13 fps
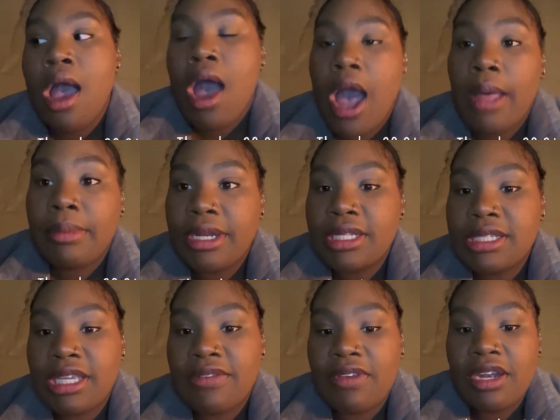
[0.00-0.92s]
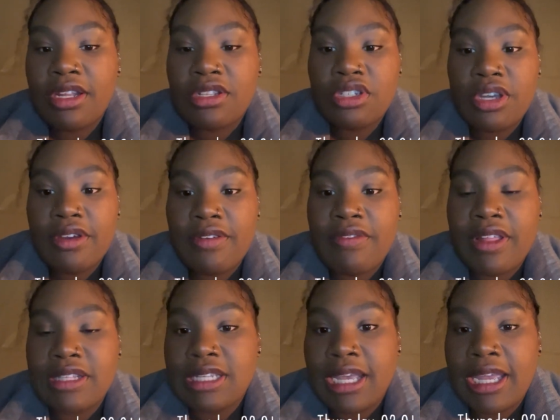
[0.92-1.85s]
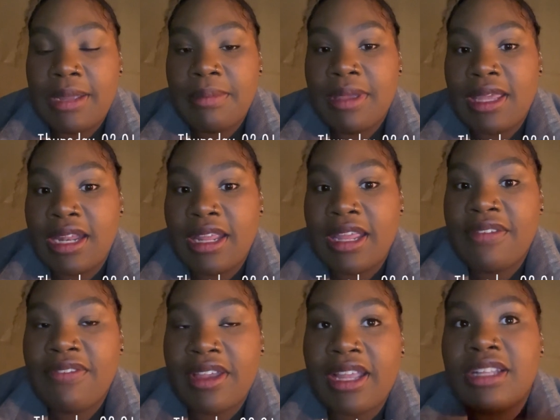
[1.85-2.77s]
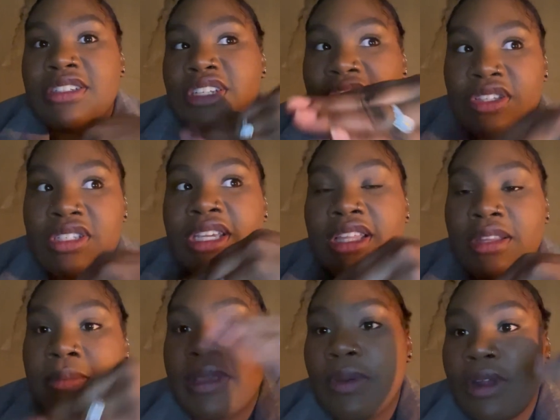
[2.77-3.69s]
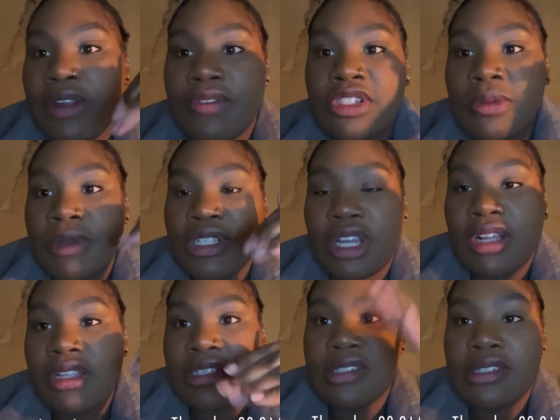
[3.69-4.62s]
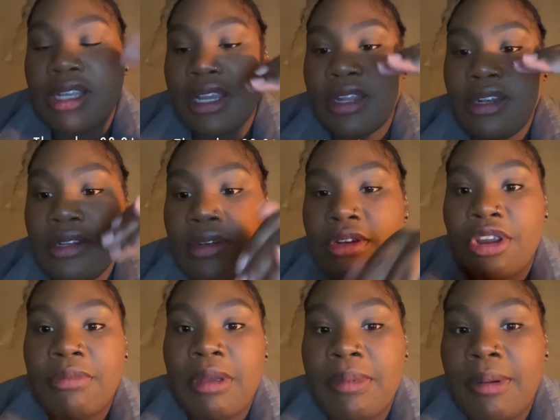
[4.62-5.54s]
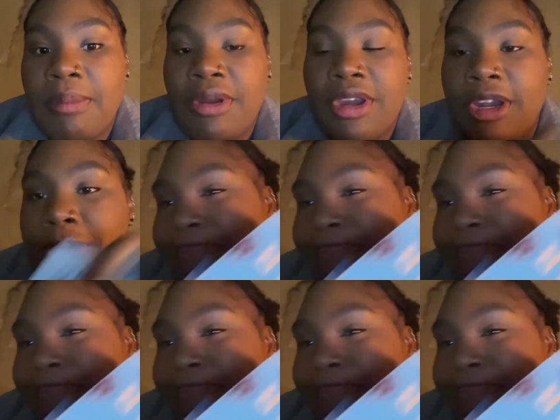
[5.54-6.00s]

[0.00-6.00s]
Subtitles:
I'm going to take advantage of that time. And if I continue to get whatever's on my checklist done during my prep period,